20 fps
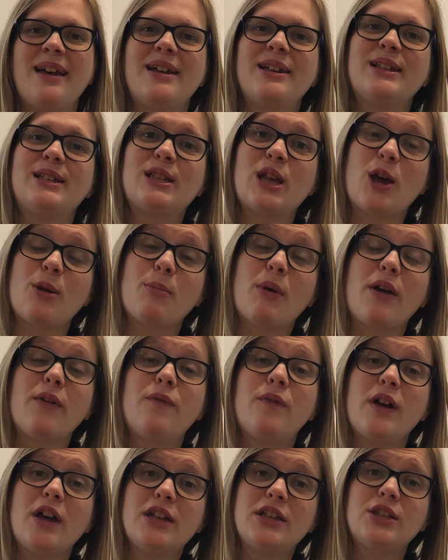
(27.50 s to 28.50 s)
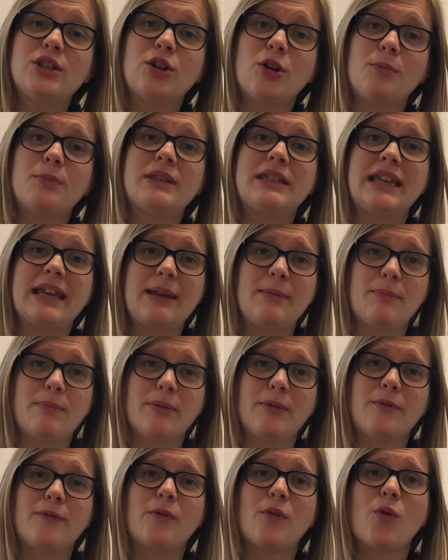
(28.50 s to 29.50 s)
So my first top tip
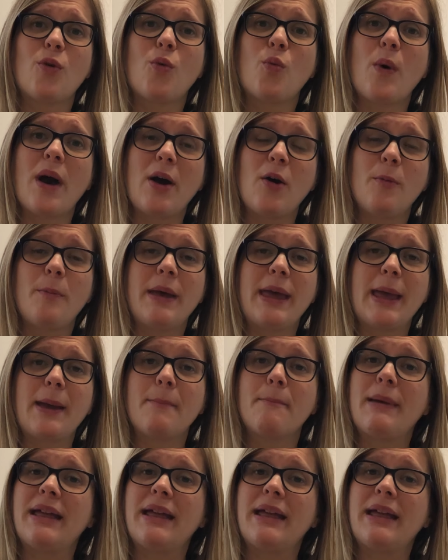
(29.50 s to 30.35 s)
for wellbeing,